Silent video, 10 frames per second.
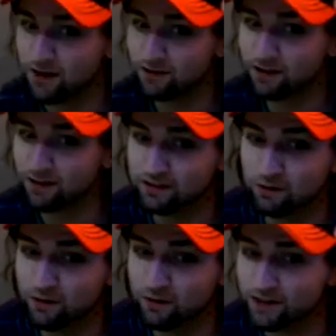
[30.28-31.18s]
of x, the
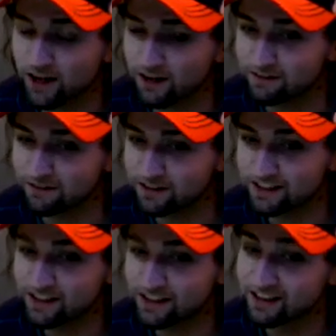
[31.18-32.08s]
one we kind of
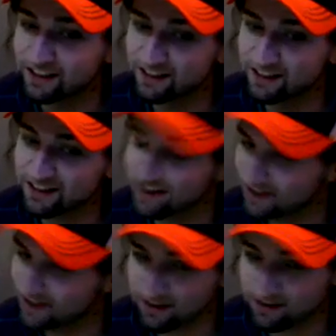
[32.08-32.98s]
decided
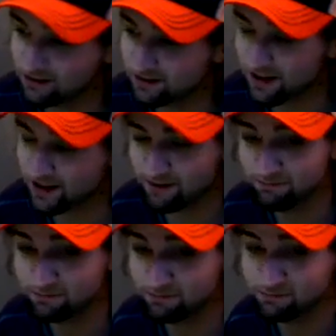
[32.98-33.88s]
not to do today.
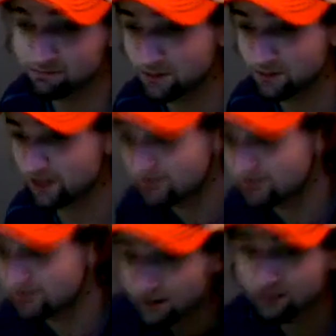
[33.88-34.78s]
But
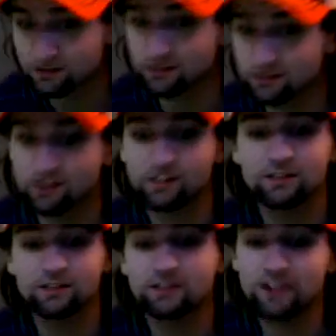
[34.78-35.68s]
we're doing it
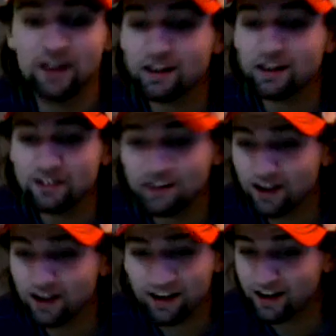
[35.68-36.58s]
today,
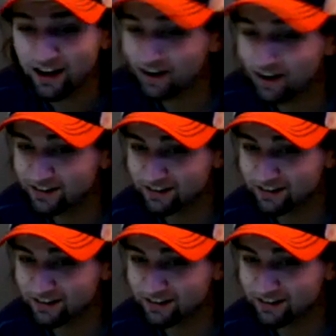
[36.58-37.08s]
yeah.